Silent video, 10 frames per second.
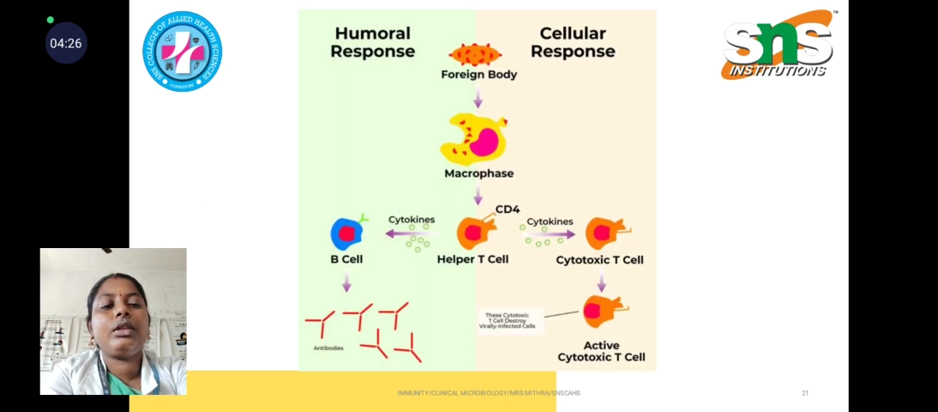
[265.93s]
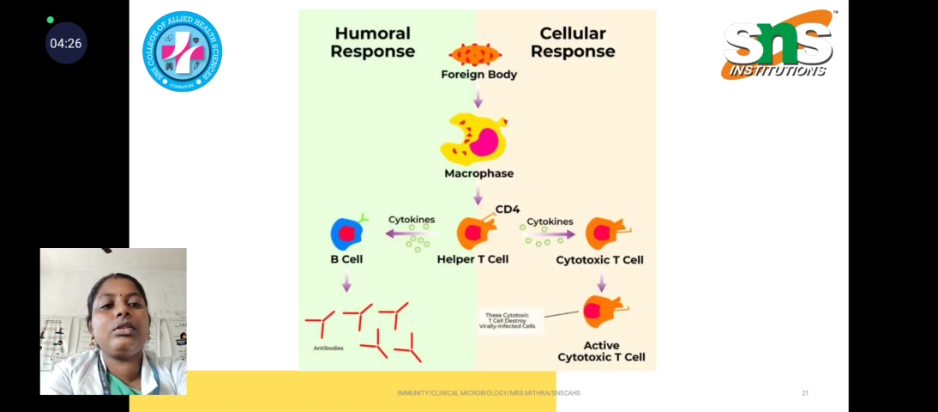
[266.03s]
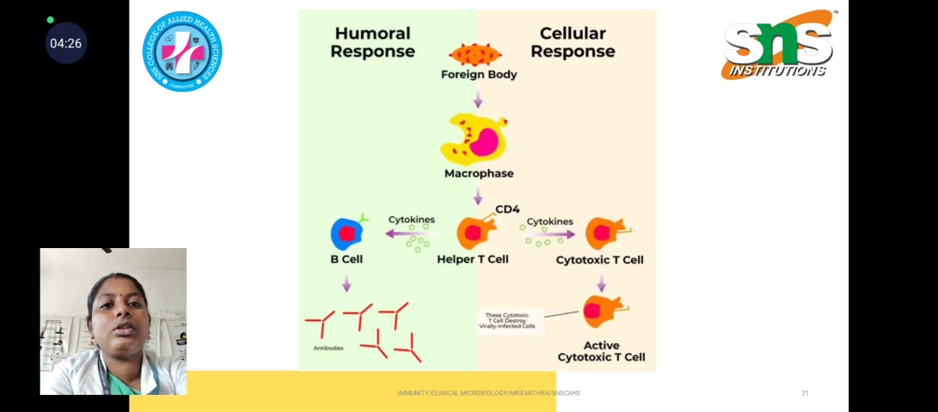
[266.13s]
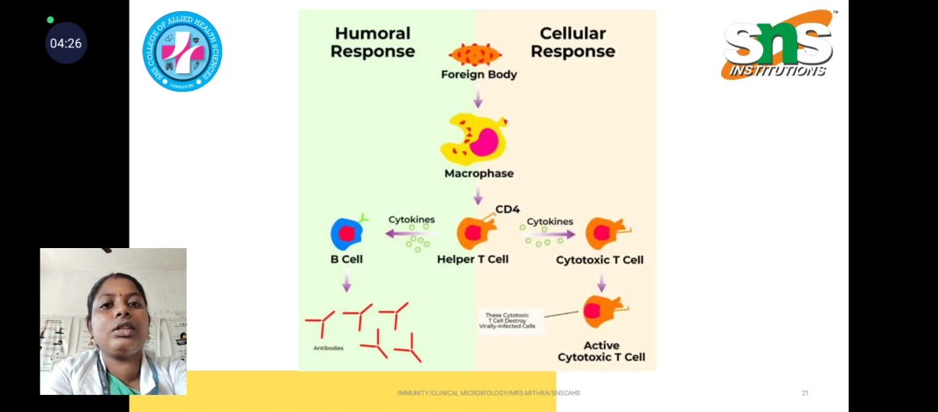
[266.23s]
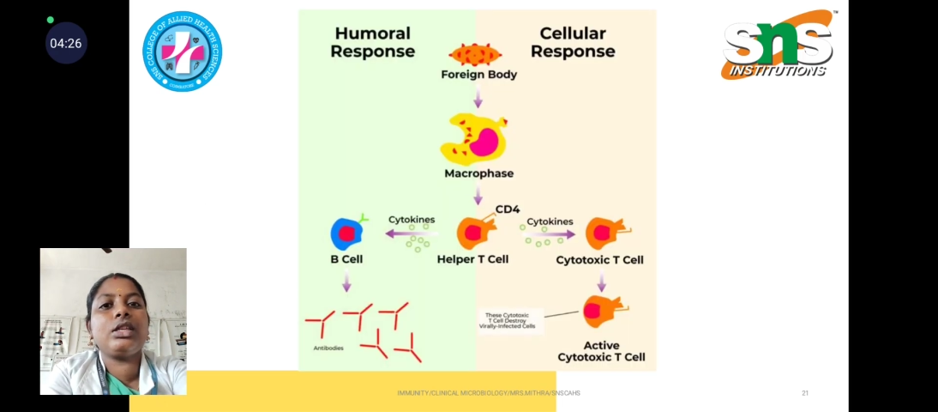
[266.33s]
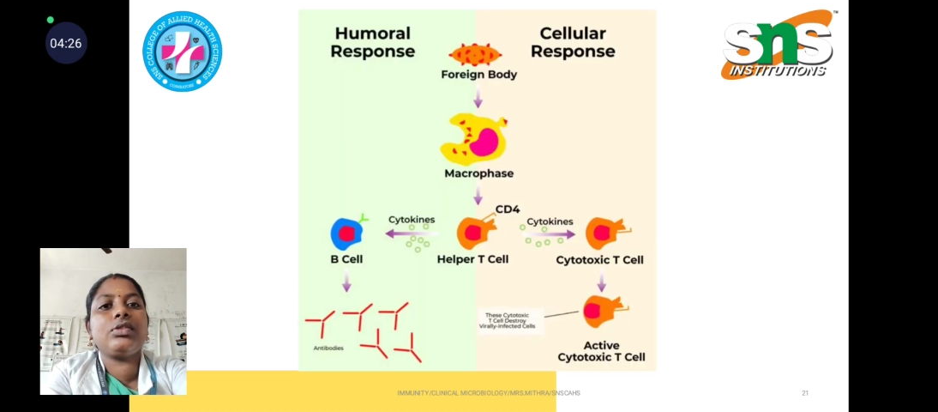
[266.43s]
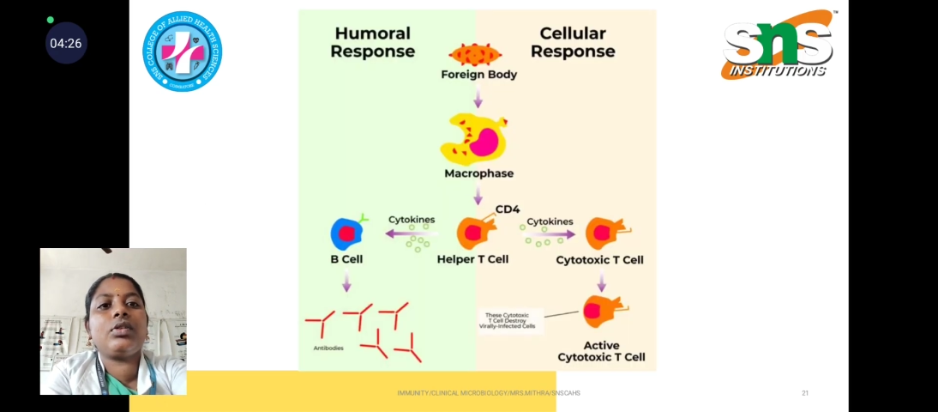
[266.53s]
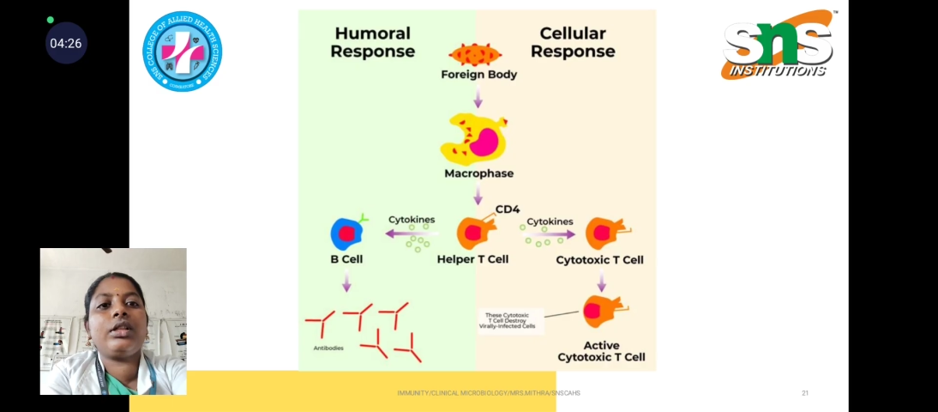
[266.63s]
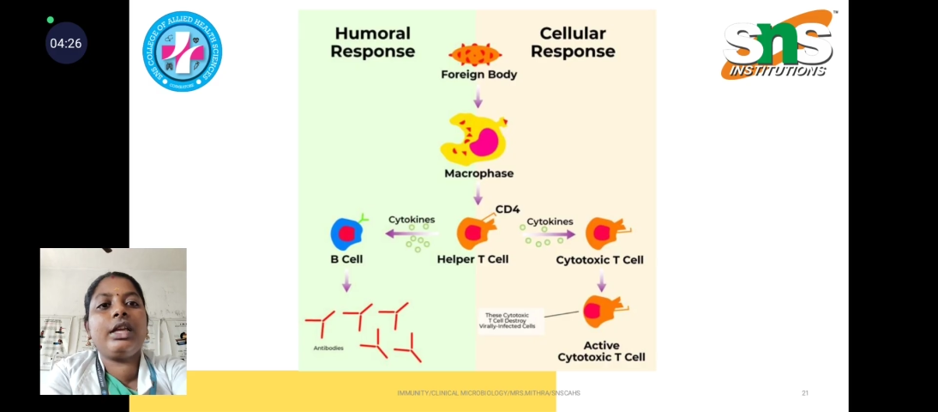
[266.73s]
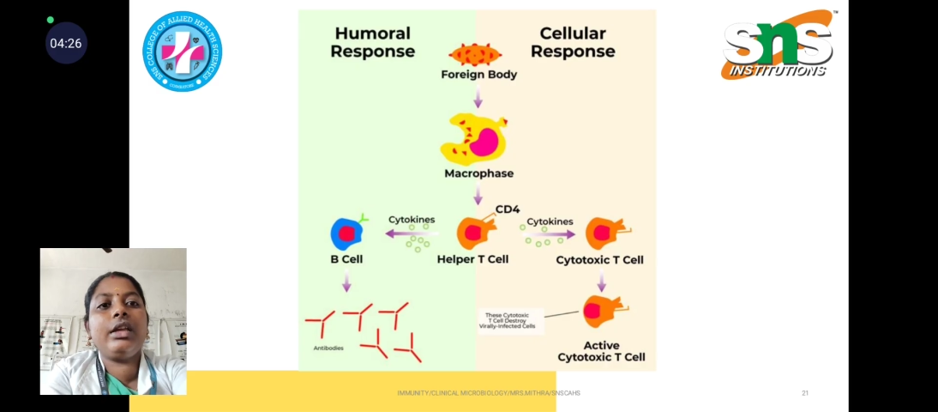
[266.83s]
So these are
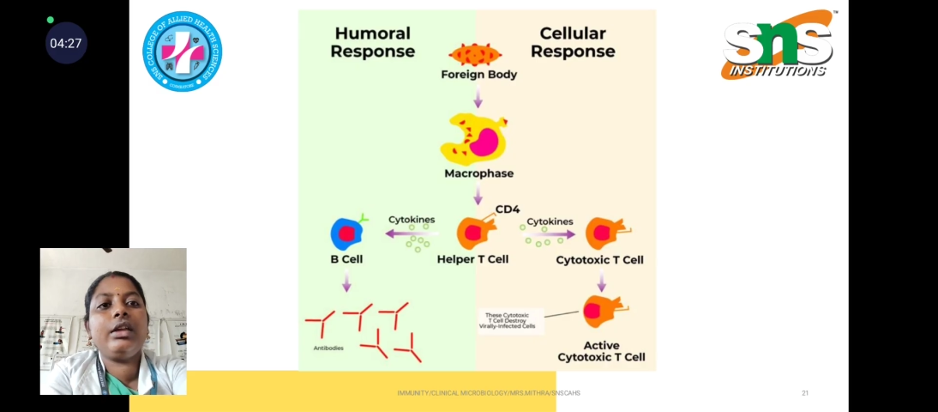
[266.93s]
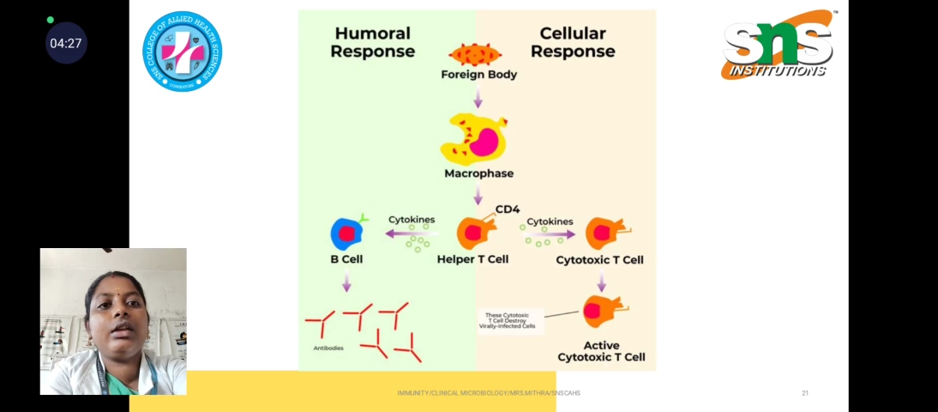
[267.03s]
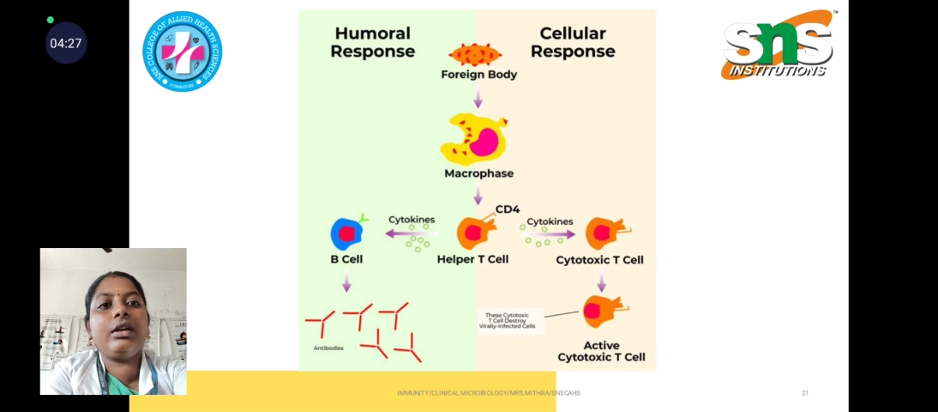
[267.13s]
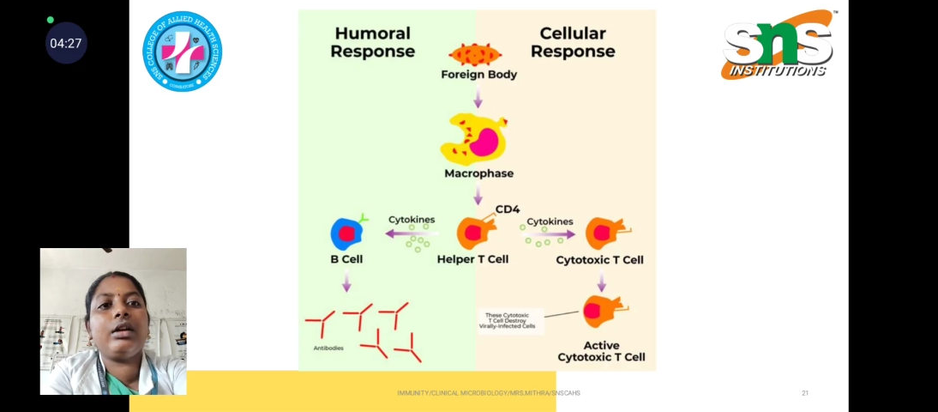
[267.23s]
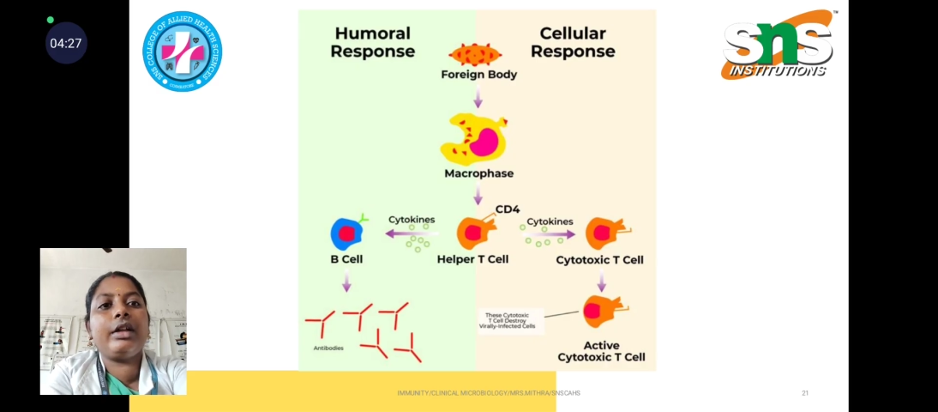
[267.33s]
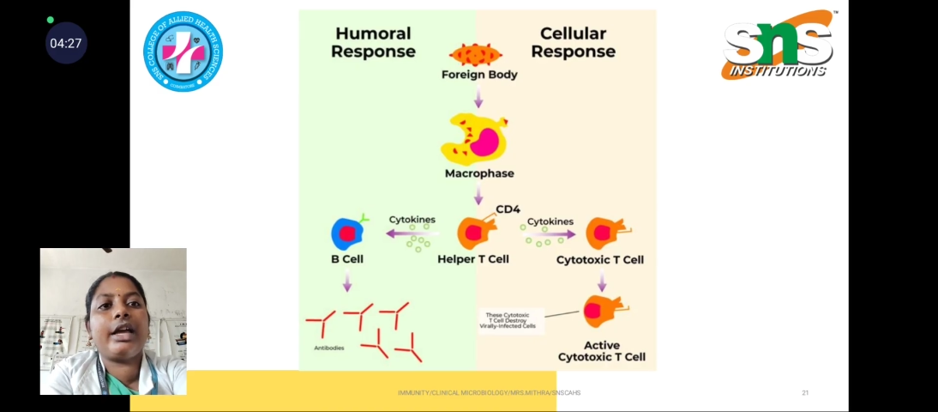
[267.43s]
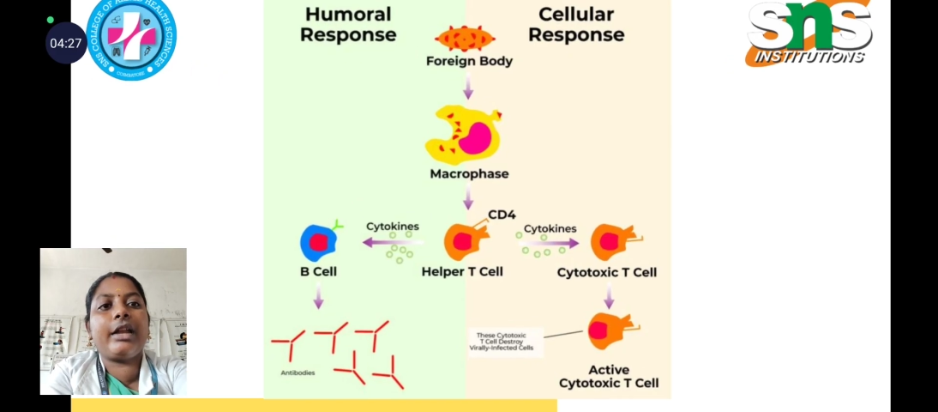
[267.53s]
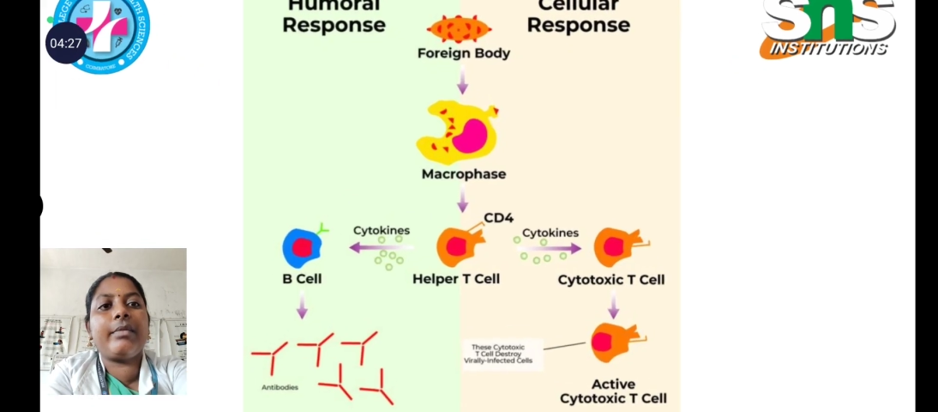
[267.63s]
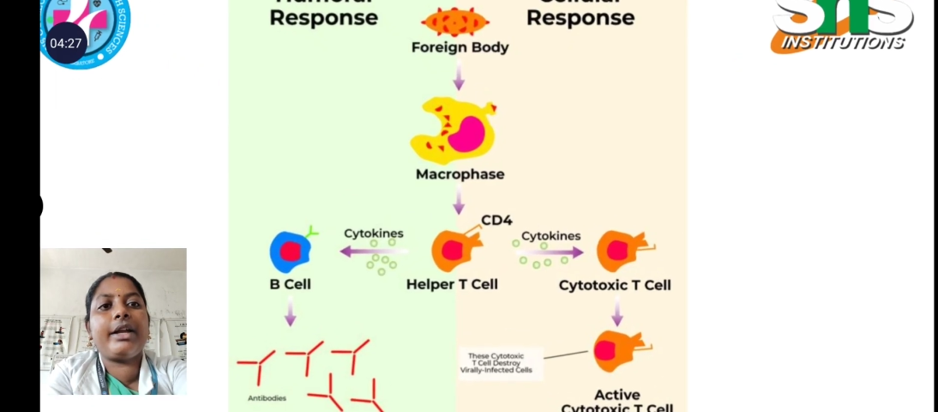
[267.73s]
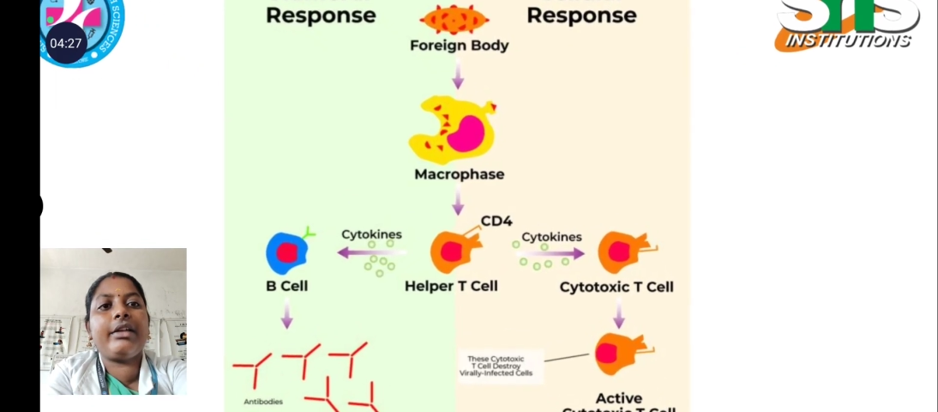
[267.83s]
all the
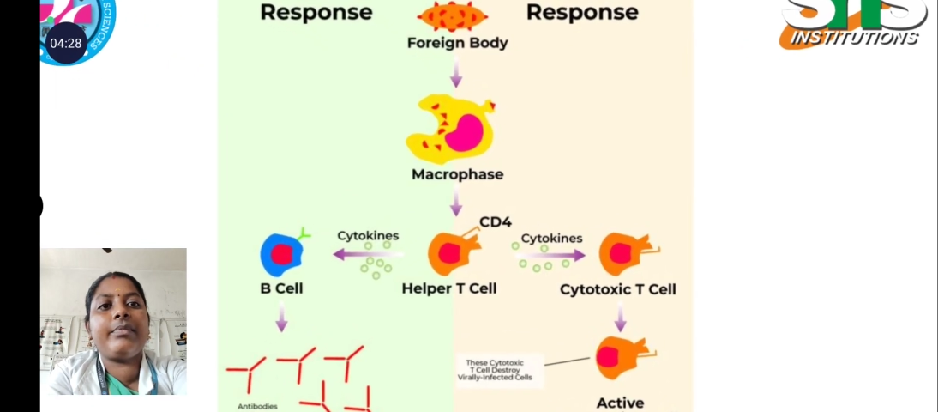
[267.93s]
diagrammatic